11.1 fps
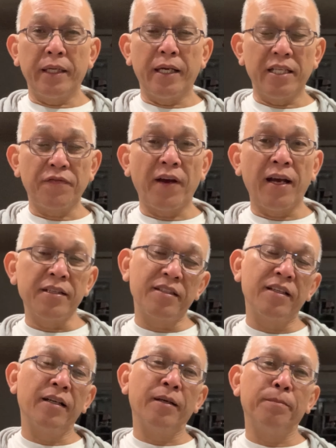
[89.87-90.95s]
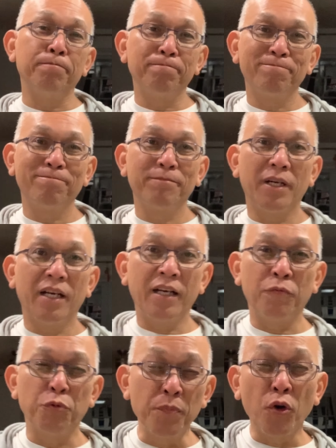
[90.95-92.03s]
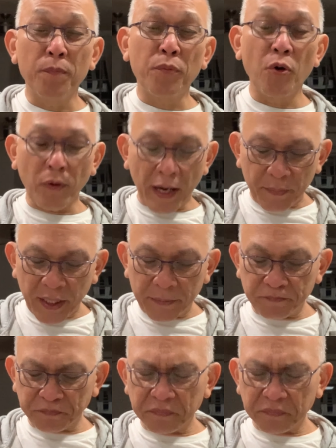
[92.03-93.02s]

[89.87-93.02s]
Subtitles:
as far as remote programming.